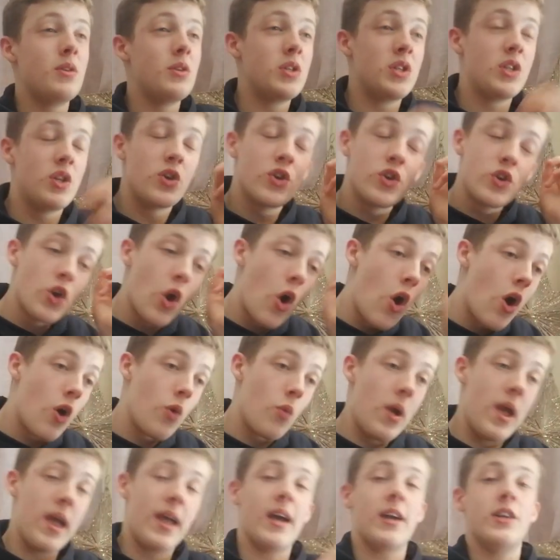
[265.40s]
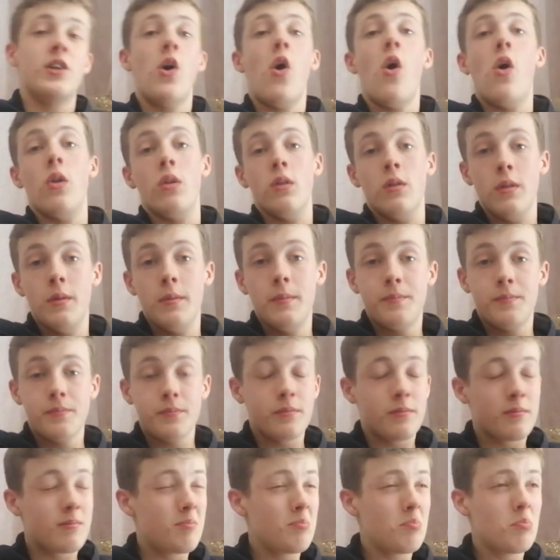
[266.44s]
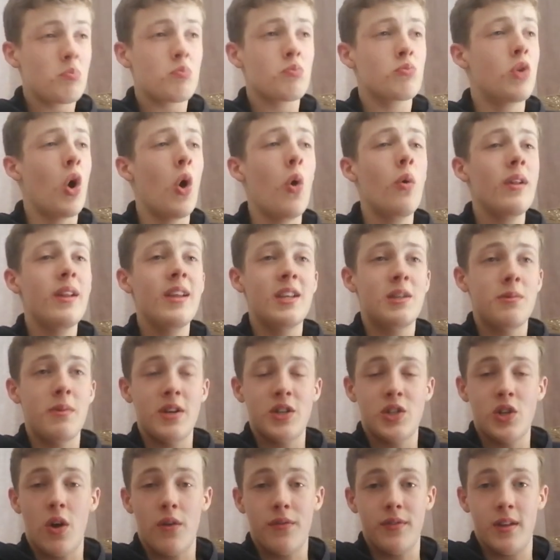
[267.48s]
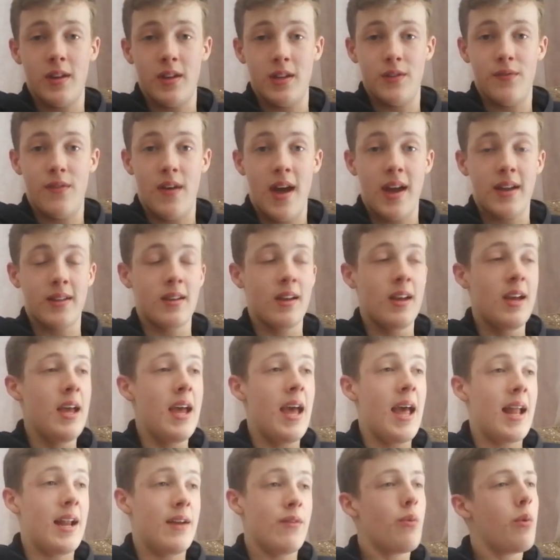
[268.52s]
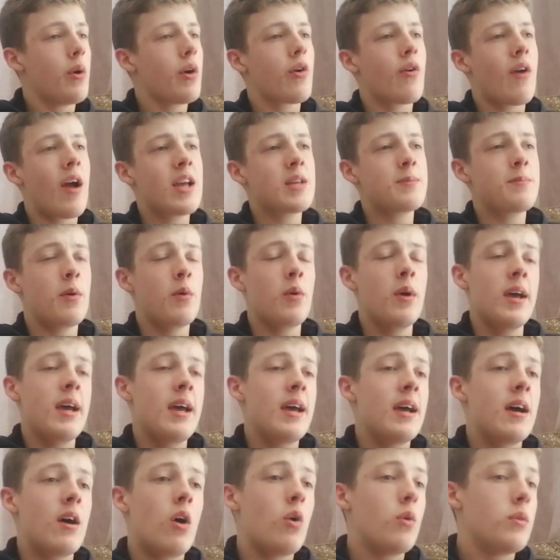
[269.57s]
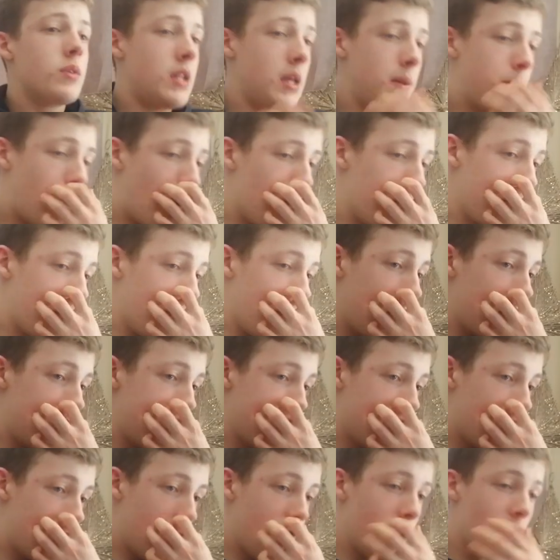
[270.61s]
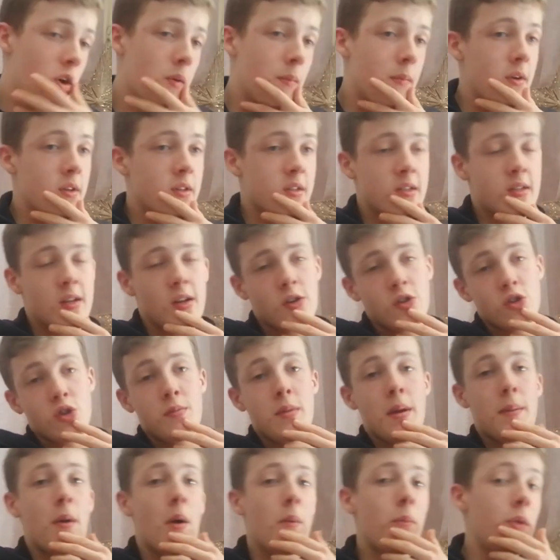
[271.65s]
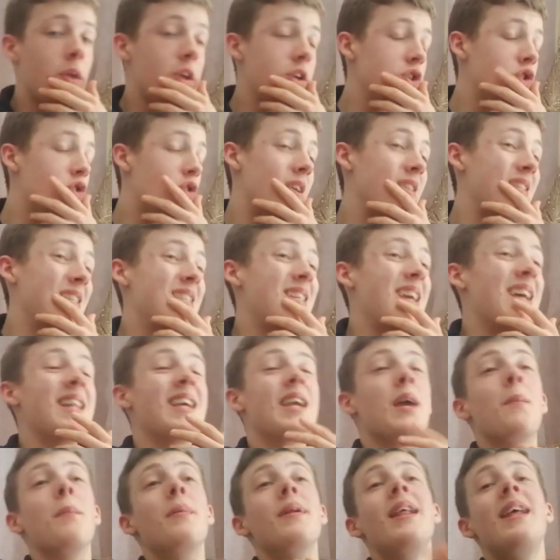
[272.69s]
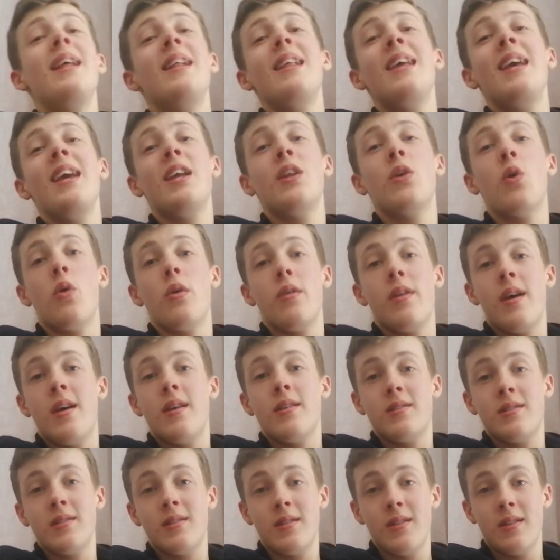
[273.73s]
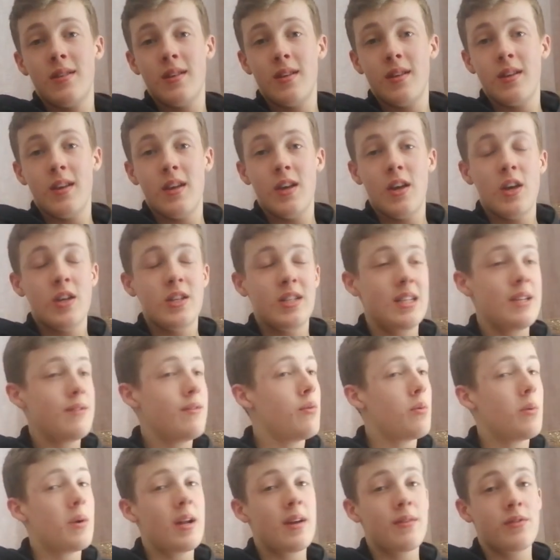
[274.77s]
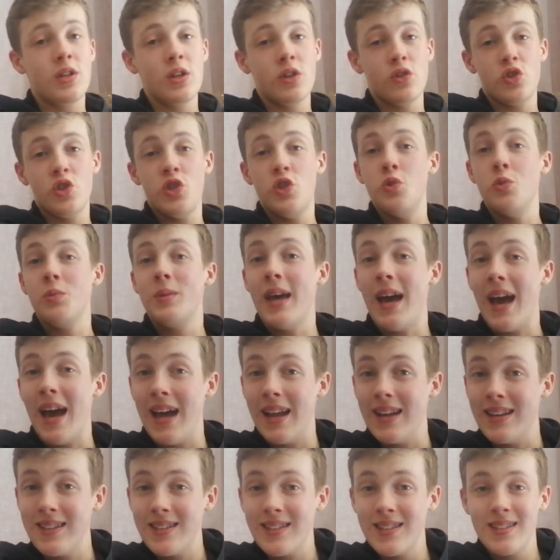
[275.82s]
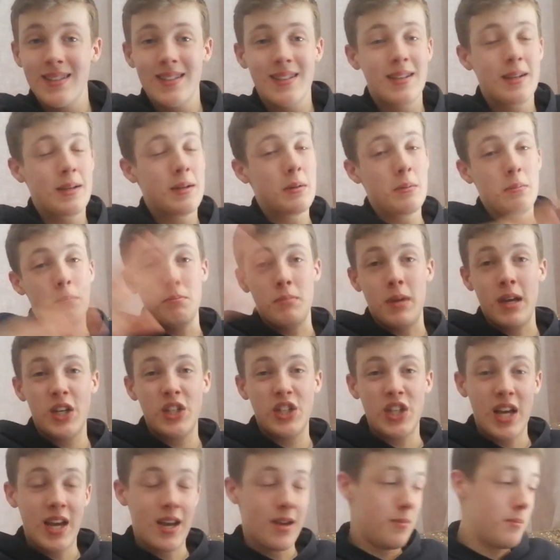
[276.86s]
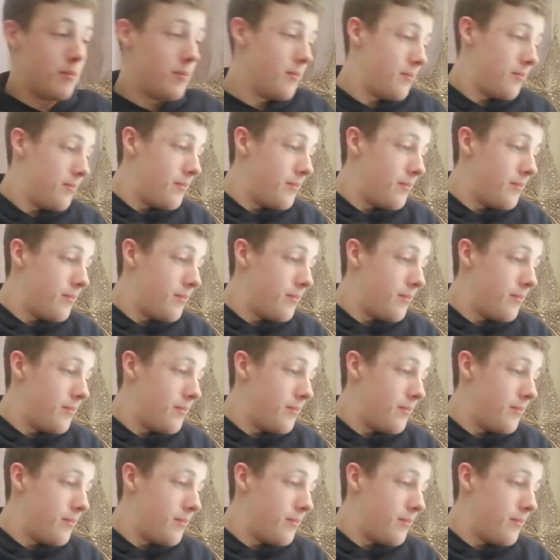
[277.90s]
they're not awake at all, totally switched off to this fact. And everyone cries about, oh, depopulation, and Elon Musk said there's going to be a population crisis, yet they completely ignore this. Even if you want to have children, you can't. Big shame.